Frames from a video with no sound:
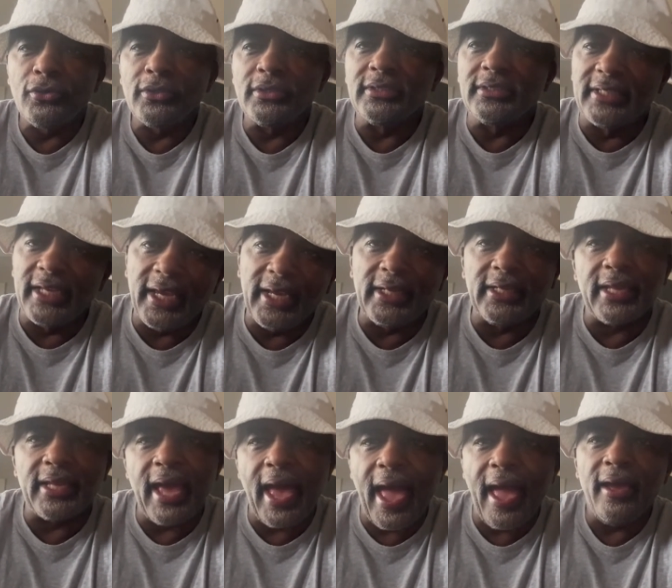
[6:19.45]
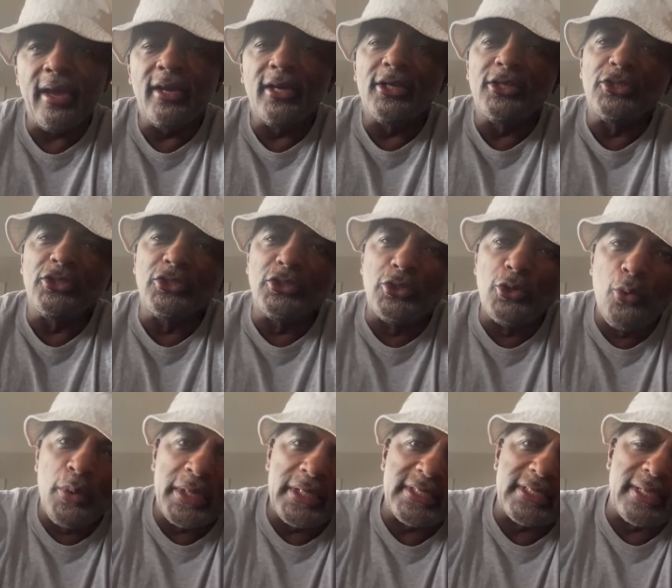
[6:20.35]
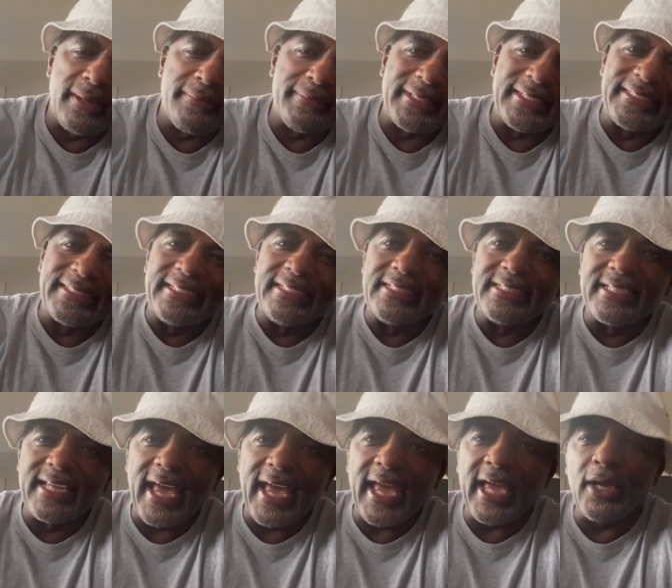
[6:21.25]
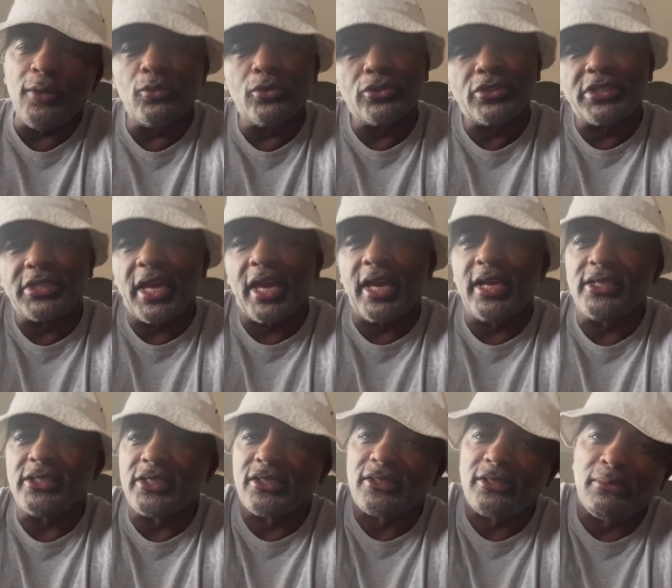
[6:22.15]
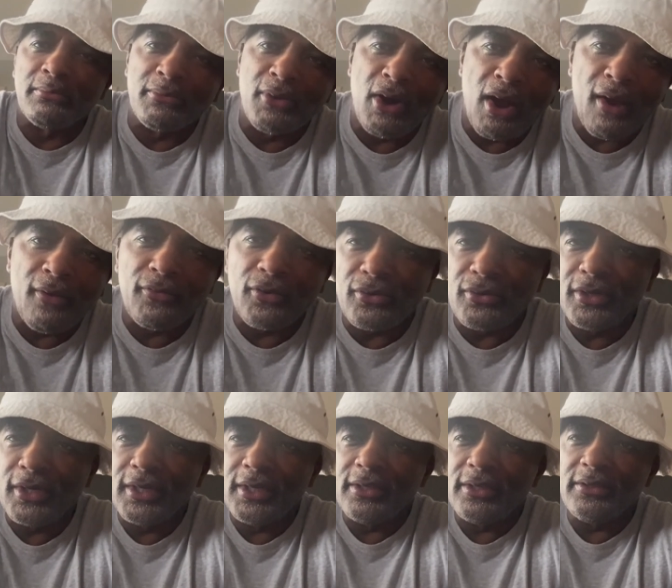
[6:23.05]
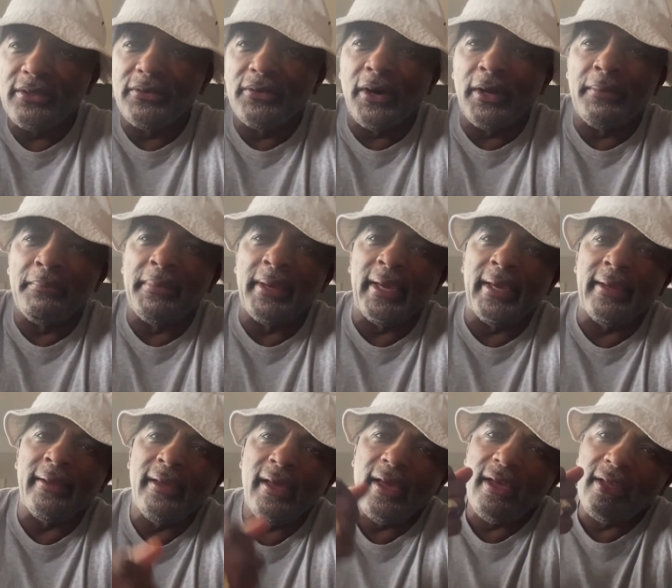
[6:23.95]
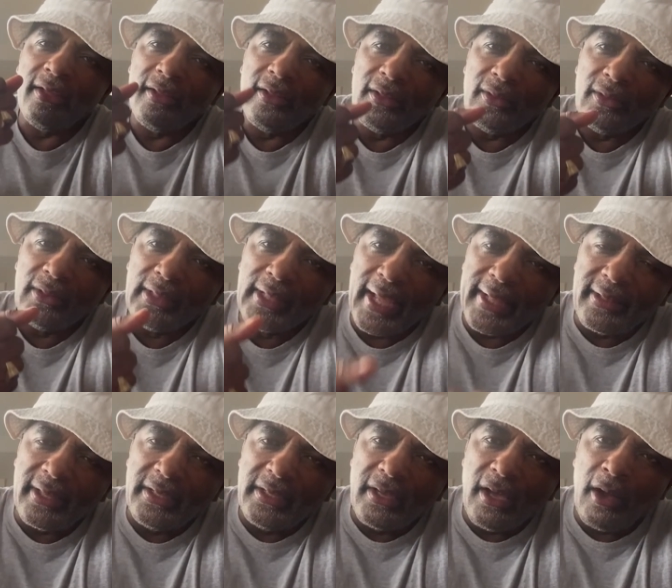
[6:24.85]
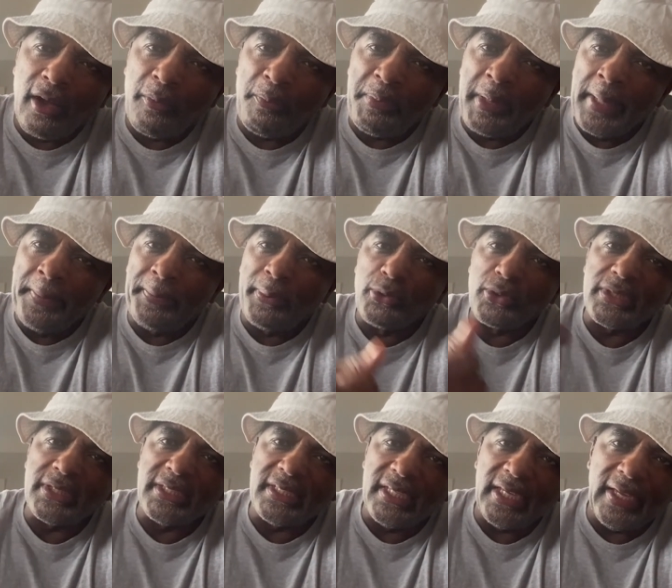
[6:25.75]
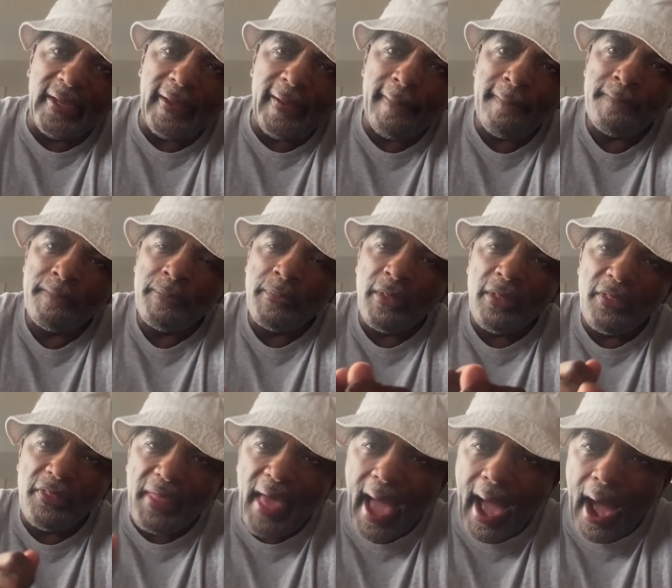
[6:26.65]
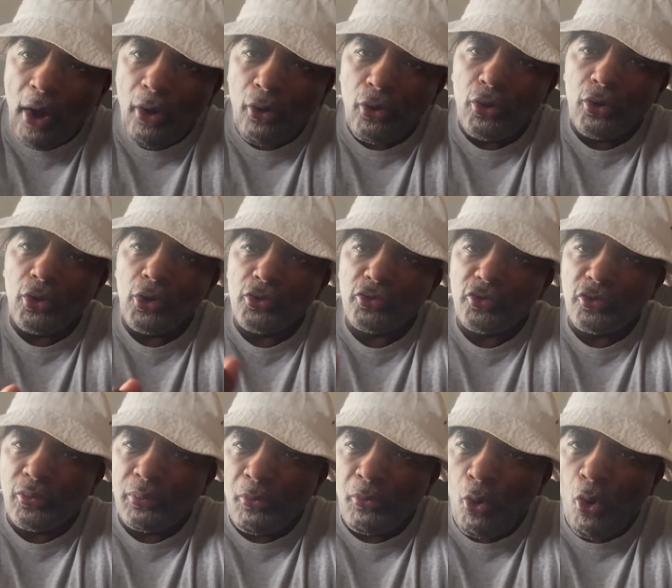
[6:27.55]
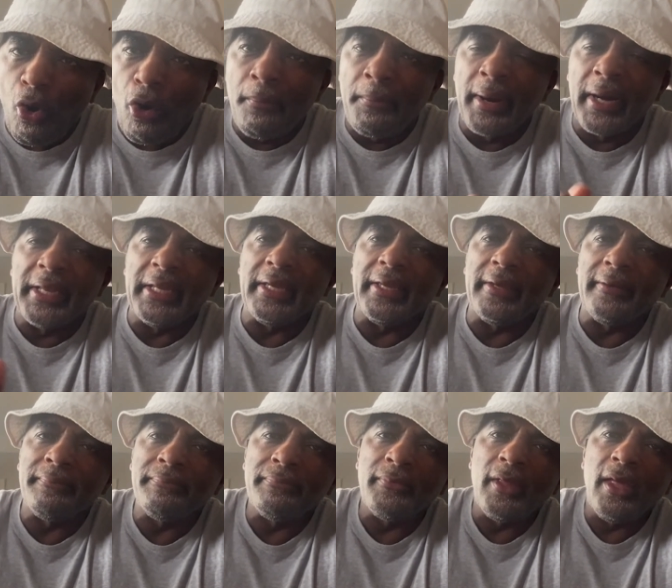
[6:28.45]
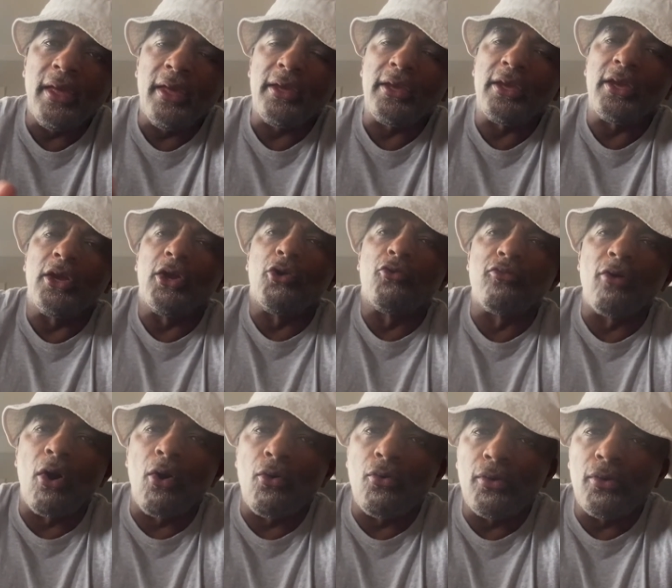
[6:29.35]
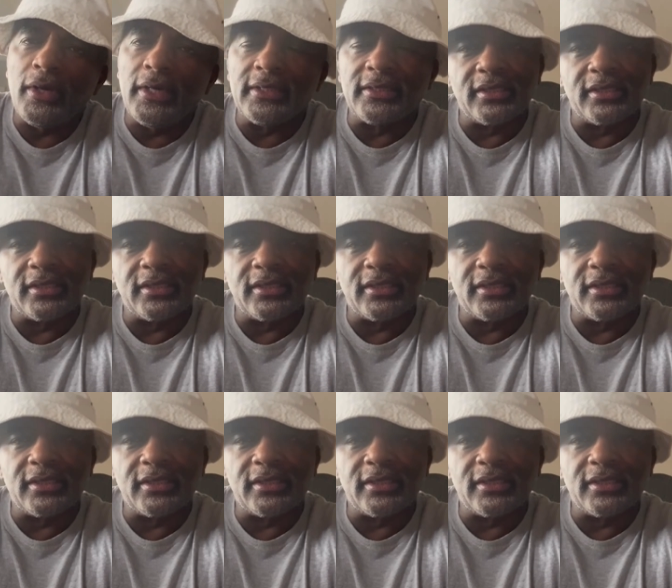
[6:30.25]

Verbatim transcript: Dig that. Doing something today will change your tomorrow. You know what I mean? Let the young people see how small money can grow into